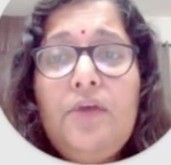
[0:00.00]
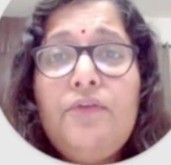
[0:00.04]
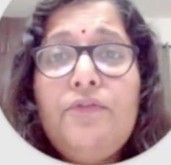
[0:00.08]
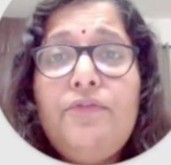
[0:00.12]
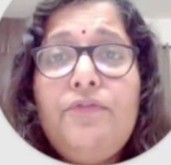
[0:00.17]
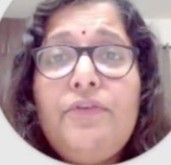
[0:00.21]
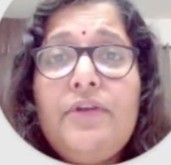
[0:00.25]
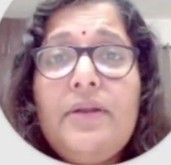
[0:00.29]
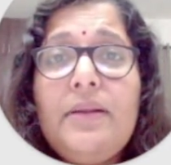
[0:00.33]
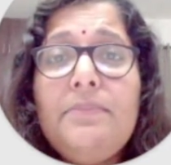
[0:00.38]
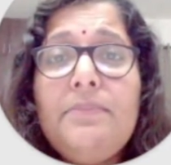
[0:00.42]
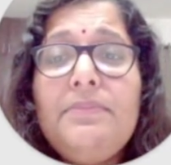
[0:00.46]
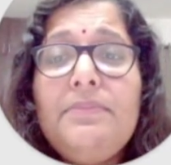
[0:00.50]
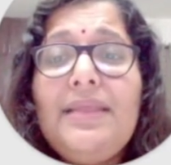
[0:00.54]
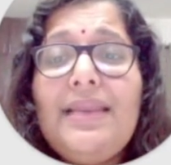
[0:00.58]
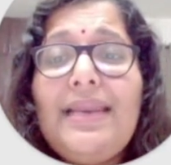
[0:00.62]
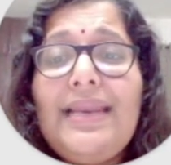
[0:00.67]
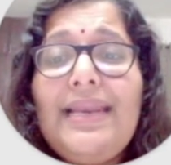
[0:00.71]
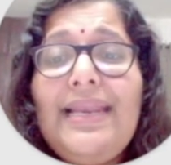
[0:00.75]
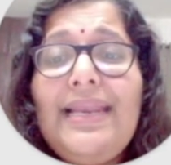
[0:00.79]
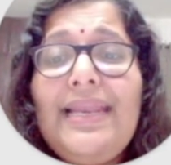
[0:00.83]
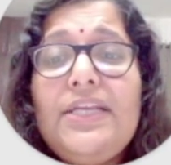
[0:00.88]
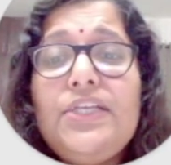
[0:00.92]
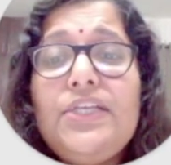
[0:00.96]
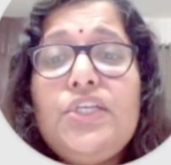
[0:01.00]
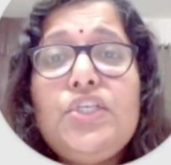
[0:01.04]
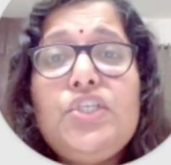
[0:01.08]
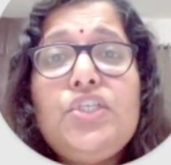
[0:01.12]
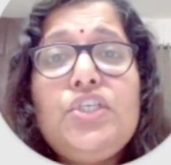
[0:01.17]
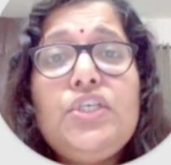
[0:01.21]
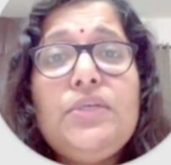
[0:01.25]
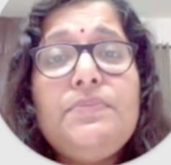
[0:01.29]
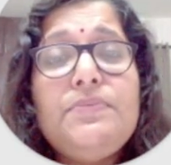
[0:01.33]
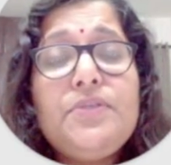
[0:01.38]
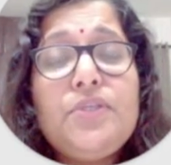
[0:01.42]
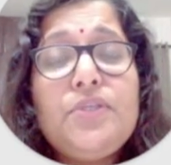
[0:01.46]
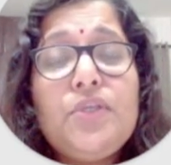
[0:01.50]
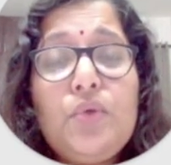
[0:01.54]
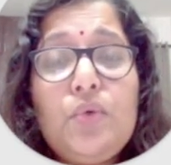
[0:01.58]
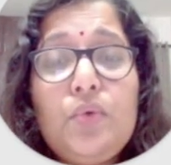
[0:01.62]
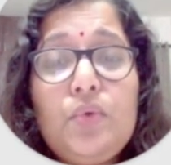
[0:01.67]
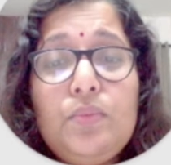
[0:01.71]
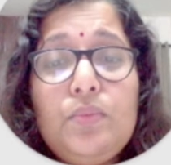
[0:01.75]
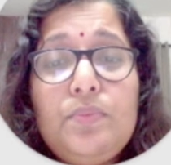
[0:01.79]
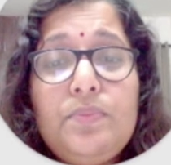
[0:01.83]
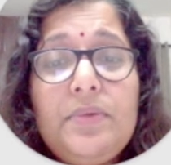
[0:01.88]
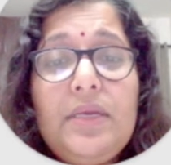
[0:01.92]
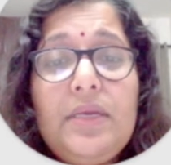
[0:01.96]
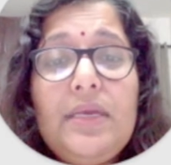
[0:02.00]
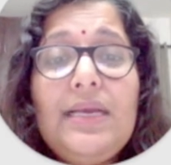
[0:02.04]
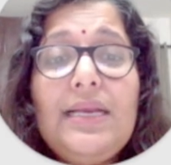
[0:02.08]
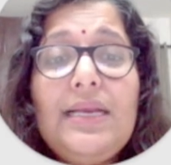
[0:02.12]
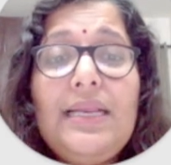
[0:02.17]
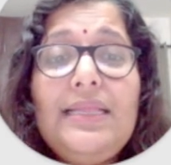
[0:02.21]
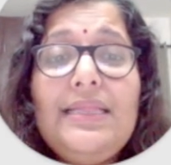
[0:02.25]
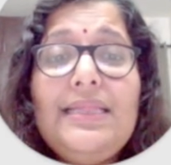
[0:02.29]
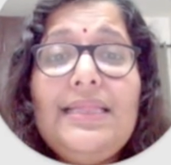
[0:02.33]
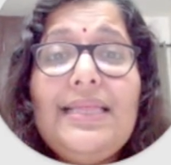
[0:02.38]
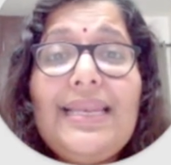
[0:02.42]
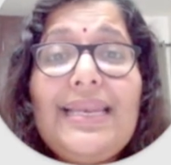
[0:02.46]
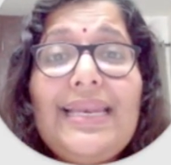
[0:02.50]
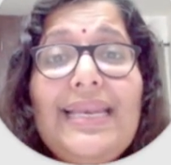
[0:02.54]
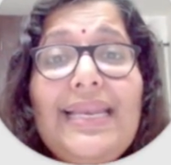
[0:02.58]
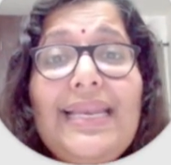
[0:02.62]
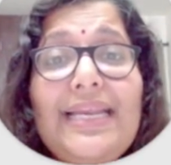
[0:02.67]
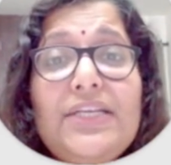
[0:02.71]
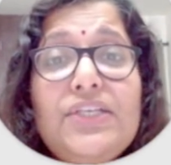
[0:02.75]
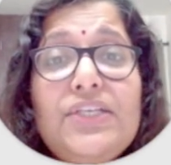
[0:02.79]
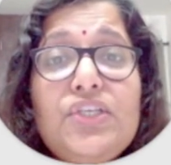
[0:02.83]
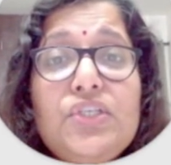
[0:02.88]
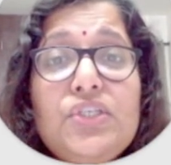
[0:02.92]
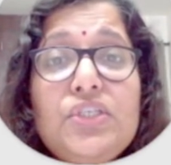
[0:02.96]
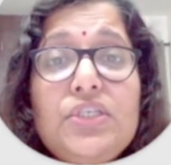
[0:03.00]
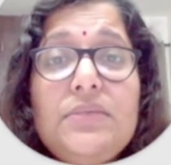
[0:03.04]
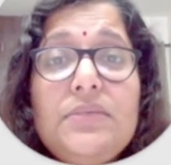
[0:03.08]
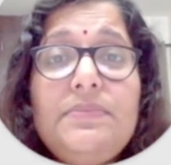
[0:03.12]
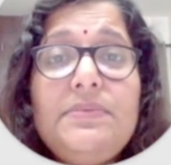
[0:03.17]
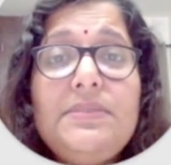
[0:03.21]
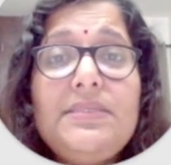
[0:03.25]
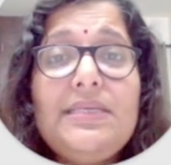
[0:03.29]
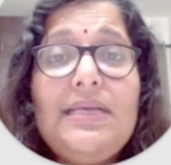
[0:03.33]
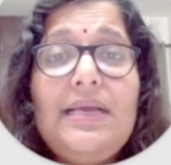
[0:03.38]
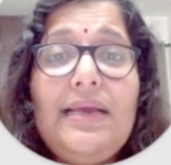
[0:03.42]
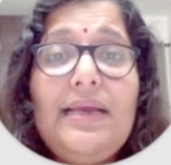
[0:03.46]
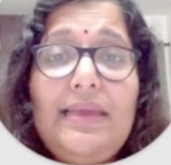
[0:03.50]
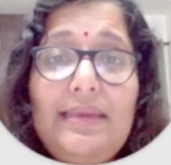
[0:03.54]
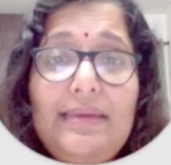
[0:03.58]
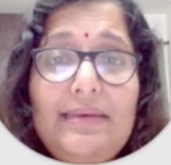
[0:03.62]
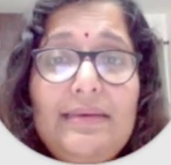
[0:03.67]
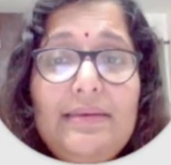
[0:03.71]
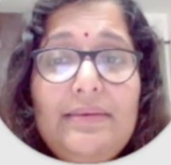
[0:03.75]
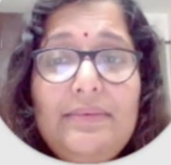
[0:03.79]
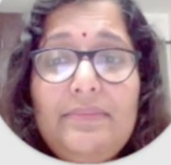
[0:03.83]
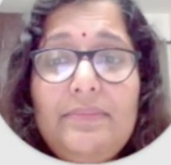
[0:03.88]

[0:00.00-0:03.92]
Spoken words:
From the Relationships group, click the Relationships icon.